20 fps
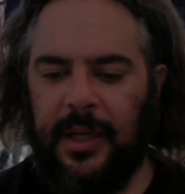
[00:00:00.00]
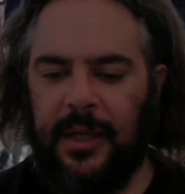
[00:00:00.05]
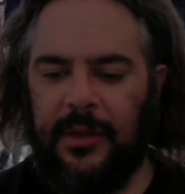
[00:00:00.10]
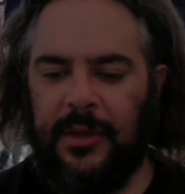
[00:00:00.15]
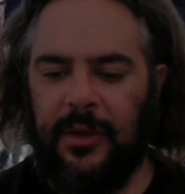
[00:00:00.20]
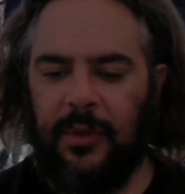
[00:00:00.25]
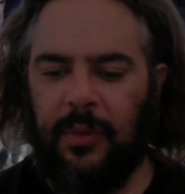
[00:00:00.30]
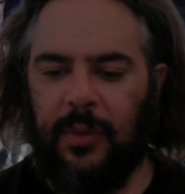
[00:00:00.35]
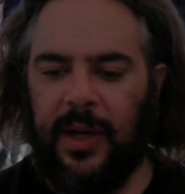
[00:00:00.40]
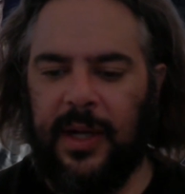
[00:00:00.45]

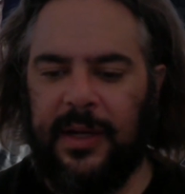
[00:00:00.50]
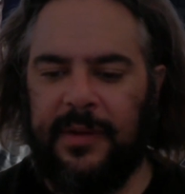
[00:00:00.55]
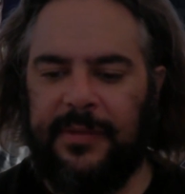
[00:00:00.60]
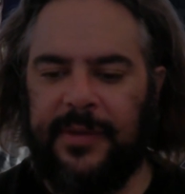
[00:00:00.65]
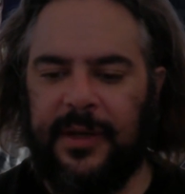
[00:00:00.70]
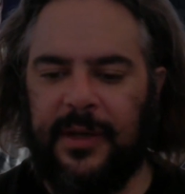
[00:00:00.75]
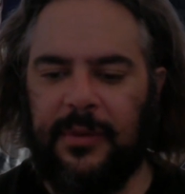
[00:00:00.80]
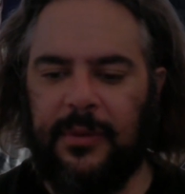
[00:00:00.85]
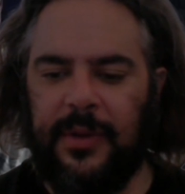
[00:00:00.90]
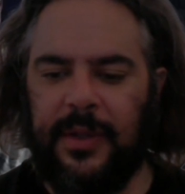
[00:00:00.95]
wife
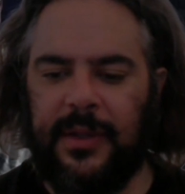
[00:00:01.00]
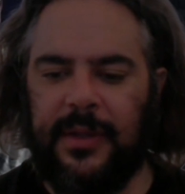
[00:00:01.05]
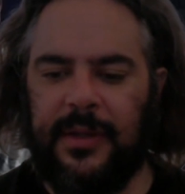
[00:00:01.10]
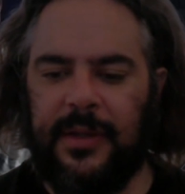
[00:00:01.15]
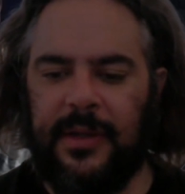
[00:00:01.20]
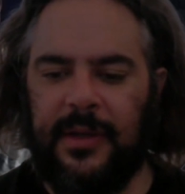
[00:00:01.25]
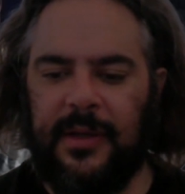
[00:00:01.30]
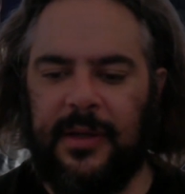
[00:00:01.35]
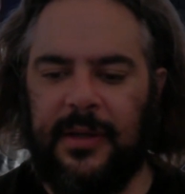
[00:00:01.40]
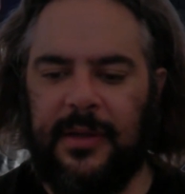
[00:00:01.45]
there with
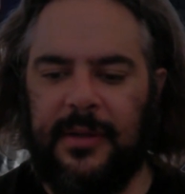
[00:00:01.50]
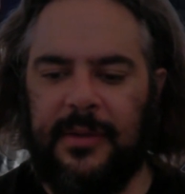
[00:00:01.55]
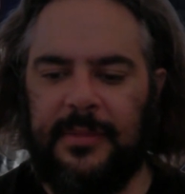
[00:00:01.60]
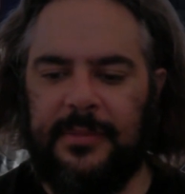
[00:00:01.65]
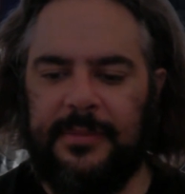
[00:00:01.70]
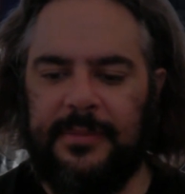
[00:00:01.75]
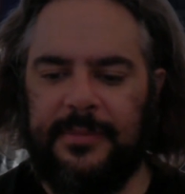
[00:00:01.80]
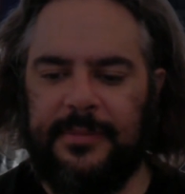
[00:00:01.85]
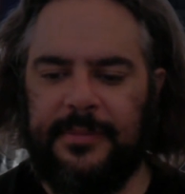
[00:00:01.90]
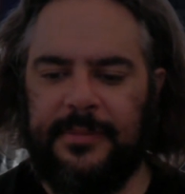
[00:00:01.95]

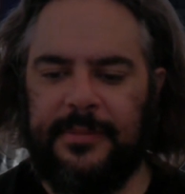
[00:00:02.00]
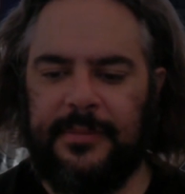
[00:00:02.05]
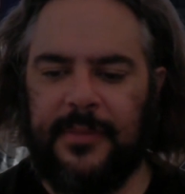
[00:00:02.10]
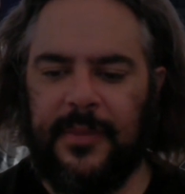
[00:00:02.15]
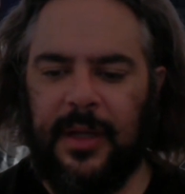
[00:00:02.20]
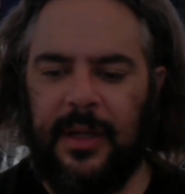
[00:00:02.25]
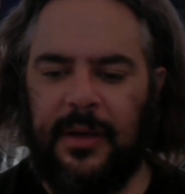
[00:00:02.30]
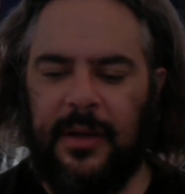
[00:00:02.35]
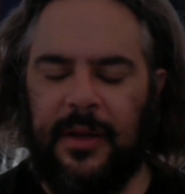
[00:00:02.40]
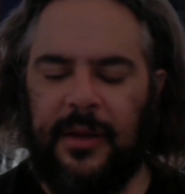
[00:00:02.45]

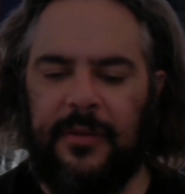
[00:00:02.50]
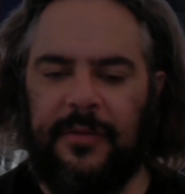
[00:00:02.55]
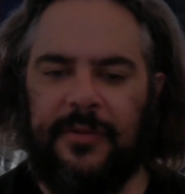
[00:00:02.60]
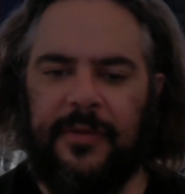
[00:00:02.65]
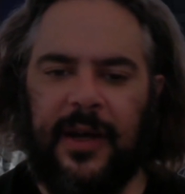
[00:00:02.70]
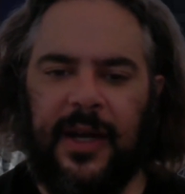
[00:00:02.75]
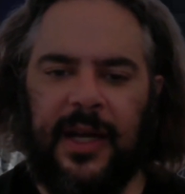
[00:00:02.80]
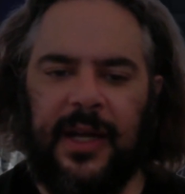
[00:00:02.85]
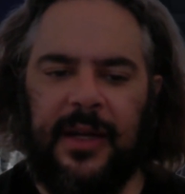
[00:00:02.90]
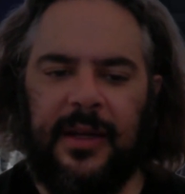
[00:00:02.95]
another
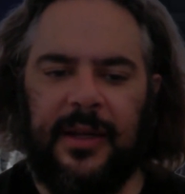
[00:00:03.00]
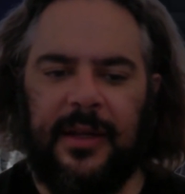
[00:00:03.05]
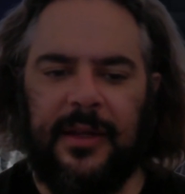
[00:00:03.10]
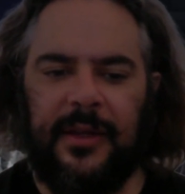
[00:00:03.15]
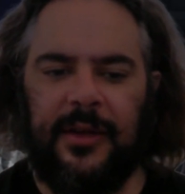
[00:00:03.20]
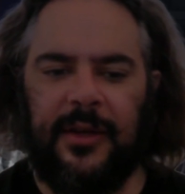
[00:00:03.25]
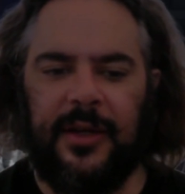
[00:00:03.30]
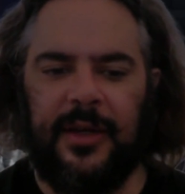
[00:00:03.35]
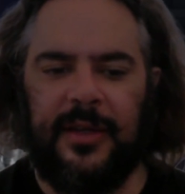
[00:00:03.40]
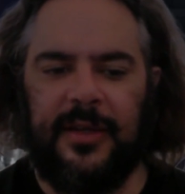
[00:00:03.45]
friend, and then
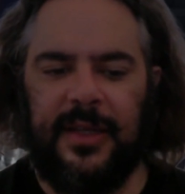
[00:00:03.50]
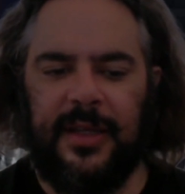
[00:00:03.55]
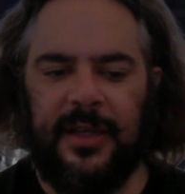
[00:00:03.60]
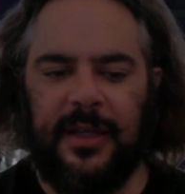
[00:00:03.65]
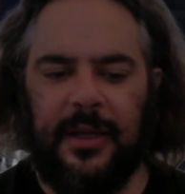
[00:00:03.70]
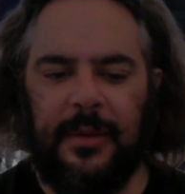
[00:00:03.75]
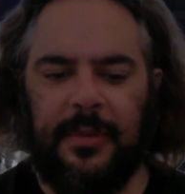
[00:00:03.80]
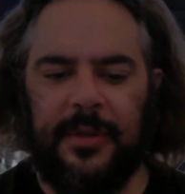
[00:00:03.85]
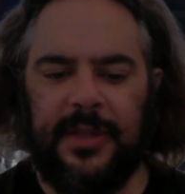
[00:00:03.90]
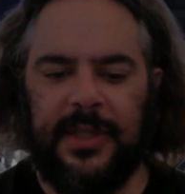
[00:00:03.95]
you're going to see the
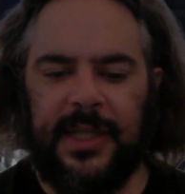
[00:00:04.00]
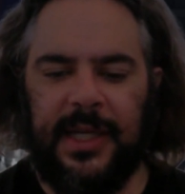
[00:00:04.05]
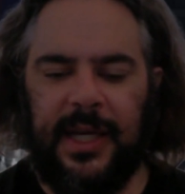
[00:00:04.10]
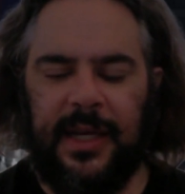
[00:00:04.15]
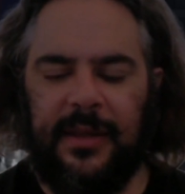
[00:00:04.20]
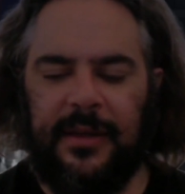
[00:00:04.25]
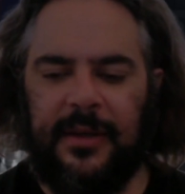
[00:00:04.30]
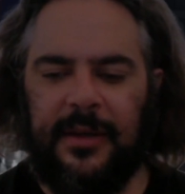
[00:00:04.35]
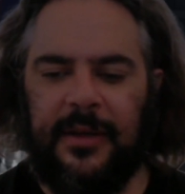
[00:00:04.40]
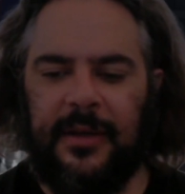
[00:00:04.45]
couple
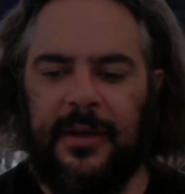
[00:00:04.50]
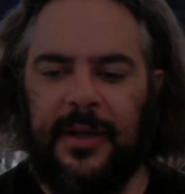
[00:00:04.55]
together.